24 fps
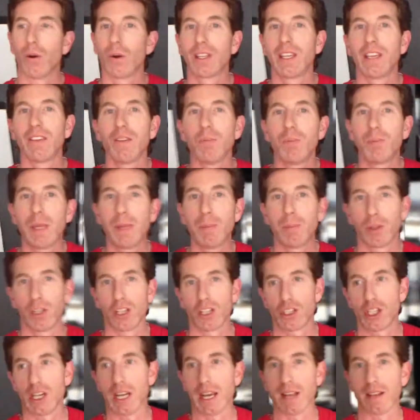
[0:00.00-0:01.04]
giving people a
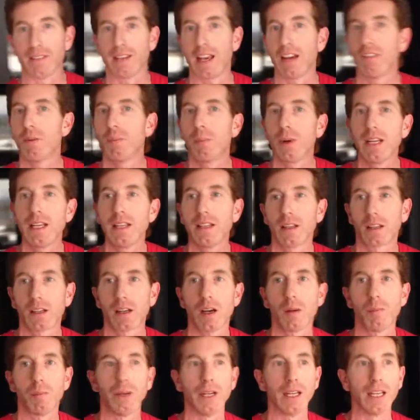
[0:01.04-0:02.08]
chance. Everybody in the
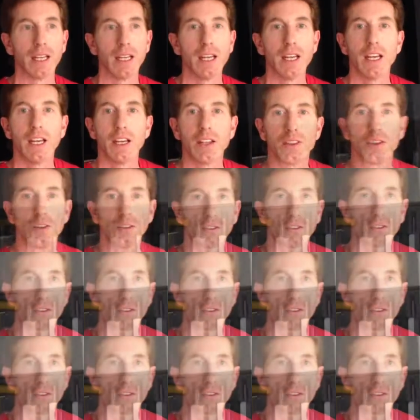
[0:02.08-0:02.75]
company, there's